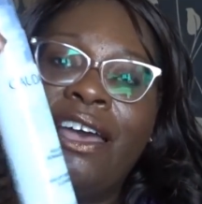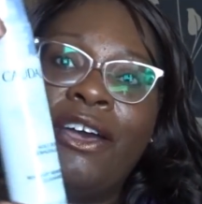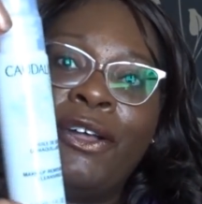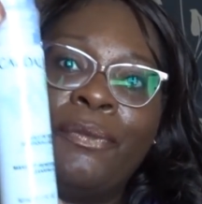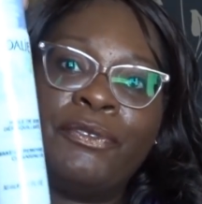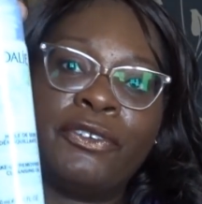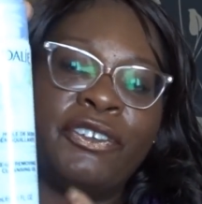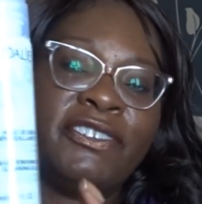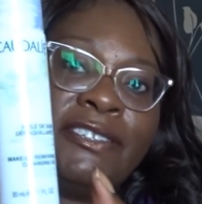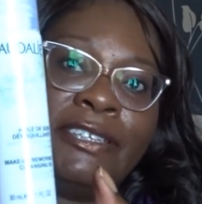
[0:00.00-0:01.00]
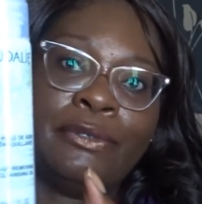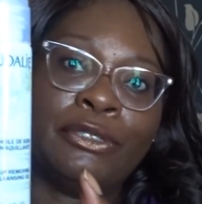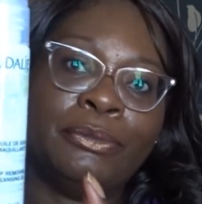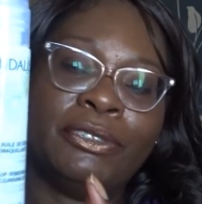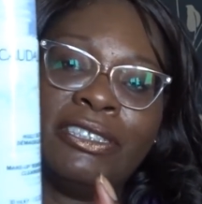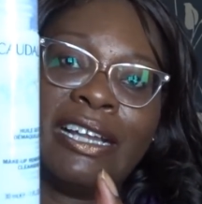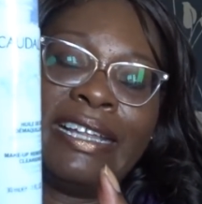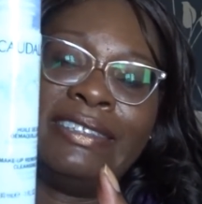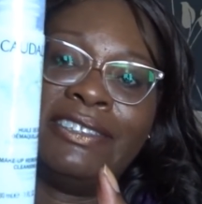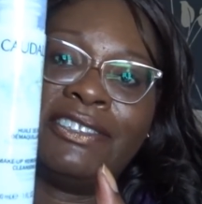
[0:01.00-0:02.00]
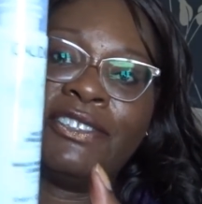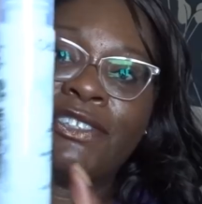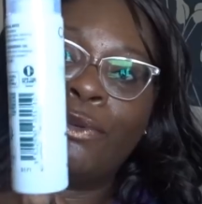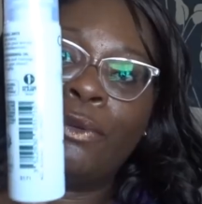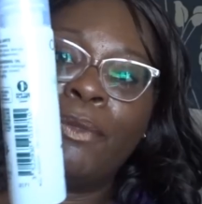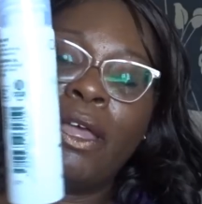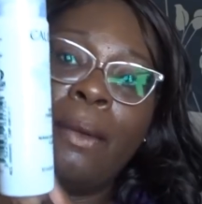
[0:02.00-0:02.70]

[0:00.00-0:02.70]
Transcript: So as serums and cleansers and so on.